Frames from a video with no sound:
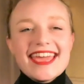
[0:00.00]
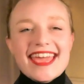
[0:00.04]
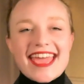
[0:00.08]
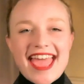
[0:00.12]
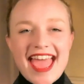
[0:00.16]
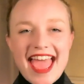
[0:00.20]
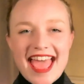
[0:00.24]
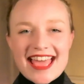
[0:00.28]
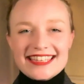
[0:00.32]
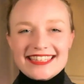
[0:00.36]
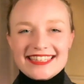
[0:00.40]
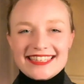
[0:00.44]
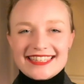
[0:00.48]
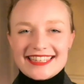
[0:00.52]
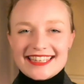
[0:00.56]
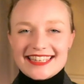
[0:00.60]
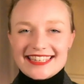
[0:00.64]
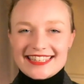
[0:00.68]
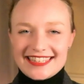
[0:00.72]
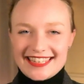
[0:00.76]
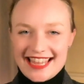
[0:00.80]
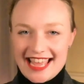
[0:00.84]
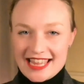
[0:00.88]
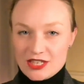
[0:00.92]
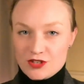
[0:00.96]
S
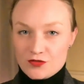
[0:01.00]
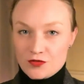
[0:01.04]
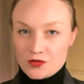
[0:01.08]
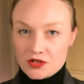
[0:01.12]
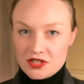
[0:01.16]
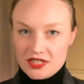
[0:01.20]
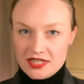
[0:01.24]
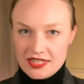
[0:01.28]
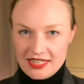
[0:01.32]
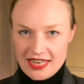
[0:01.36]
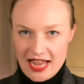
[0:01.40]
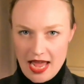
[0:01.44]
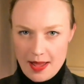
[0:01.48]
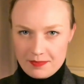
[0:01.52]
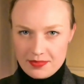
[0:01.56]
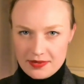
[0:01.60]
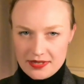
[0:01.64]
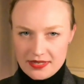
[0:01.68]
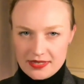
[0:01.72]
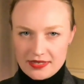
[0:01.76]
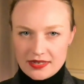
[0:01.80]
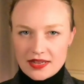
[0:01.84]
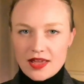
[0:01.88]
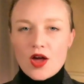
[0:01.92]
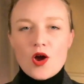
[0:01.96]
stands for
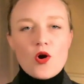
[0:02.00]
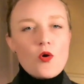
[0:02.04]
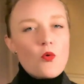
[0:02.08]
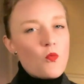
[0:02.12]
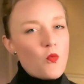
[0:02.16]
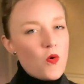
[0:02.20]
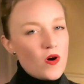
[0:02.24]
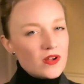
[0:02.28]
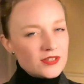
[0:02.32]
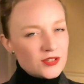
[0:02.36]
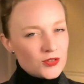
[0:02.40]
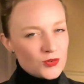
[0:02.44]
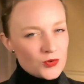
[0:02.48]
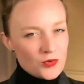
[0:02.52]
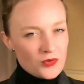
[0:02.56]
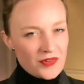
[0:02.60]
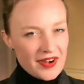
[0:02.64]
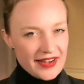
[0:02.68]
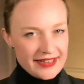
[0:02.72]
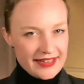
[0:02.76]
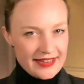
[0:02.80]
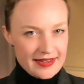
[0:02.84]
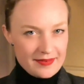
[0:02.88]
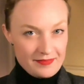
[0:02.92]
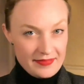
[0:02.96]
steps. What's
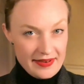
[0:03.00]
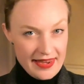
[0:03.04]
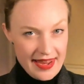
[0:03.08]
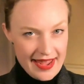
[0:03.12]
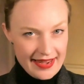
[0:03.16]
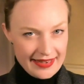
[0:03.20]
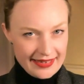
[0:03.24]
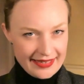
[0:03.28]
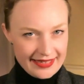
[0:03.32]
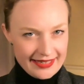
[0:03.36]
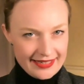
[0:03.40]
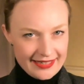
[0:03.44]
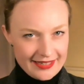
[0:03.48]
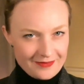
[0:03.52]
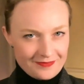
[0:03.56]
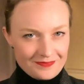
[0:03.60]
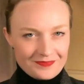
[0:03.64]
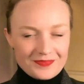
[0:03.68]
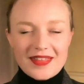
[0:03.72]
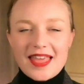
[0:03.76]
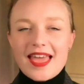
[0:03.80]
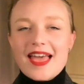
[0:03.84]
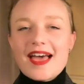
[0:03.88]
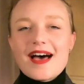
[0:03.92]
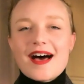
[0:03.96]
already in place?
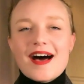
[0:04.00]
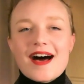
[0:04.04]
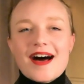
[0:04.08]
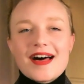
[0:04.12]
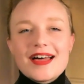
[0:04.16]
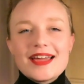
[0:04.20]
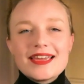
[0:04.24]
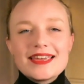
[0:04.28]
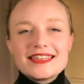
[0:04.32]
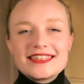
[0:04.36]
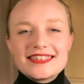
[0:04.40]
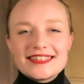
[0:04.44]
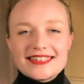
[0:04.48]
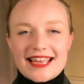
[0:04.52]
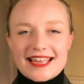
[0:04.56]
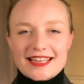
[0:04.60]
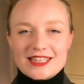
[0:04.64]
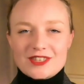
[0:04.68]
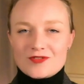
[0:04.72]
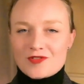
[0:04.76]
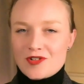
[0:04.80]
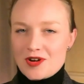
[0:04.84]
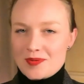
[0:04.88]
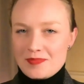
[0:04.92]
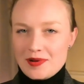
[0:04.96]
I stands
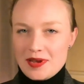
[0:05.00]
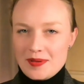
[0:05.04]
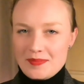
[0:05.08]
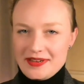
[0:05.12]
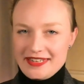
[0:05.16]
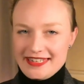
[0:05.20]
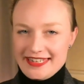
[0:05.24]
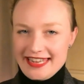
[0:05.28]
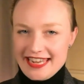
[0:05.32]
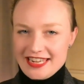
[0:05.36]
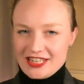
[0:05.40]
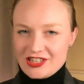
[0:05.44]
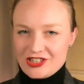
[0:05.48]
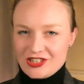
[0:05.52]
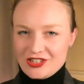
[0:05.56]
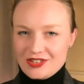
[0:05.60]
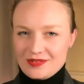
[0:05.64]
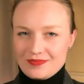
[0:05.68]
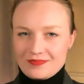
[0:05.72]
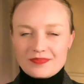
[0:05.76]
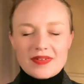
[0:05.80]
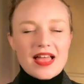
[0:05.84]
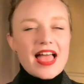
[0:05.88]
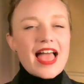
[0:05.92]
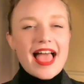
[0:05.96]
for implementation.
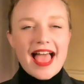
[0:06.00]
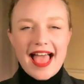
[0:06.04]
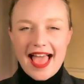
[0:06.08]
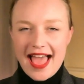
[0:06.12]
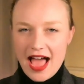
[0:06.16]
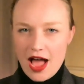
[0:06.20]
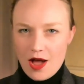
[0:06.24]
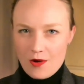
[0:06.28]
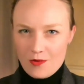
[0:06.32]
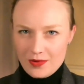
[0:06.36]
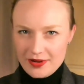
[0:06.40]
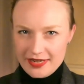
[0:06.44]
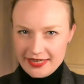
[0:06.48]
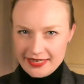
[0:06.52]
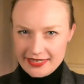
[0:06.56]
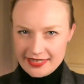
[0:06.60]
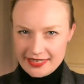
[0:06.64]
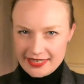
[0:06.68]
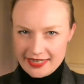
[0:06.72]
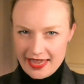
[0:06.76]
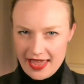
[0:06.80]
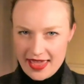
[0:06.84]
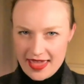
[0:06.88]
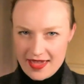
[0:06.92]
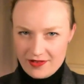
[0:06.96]
How will it
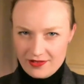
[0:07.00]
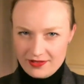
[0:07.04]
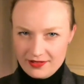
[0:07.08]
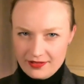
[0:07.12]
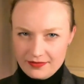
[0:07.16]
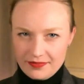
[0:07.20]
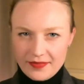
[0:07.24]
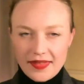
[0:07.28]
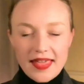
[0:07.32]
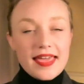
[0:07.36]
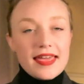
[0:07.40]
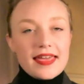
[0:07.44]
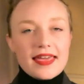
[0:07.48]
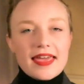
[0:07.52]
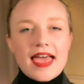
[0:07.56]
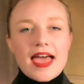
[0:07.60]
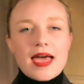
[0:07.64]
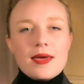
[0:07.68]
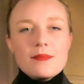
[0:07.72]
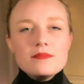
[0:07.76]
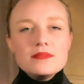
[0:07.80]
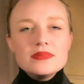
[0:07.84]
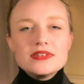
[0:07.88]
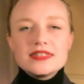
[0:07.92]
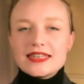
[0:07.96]
scale?
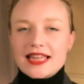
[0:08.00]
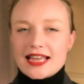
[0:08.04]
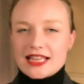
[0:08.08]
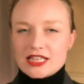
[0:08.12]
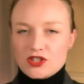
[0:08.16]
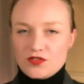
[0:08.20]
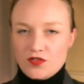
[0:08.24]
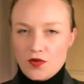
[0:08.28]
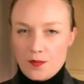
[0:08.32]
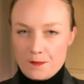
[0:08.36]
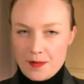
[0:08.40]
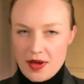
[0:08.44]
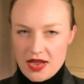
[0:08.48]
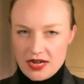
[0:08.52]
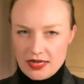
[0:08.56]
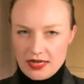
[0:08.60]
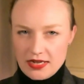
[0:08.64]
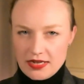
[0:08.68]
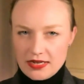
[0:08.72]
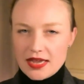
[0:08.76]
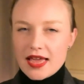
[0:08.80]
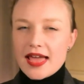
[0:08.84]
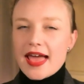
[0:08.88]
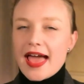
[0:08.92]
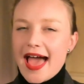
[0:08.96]
M stands for money.
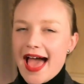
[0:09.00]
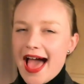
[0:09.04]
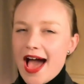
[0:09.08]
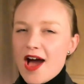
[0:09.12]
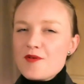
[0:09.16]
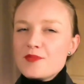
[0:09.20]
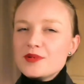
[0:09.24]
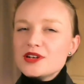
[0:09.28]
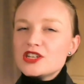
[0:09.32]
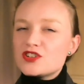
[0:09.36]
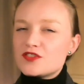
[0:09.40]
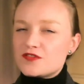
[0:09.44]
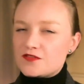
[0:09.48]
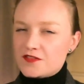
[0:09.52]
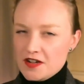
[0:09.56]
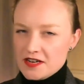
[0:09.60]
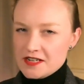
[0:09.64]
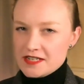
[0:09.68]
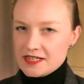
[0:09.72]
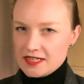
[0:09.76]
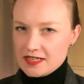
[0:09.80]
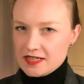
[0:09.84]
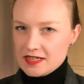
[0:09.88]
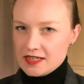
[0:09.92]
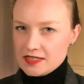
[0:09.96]
How much
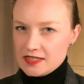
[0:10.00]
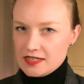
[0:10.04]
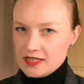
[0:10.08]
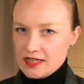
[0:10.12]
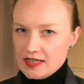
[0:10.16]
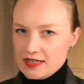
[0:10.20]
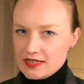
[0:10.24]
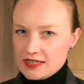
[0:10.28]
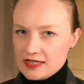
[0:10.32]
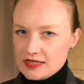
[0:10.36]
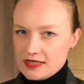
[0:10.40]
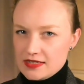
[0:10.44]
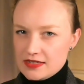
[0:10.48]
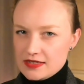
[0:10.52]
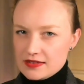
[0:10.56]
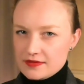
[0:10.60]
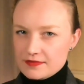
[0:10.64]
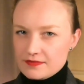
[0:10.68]
funding is needed?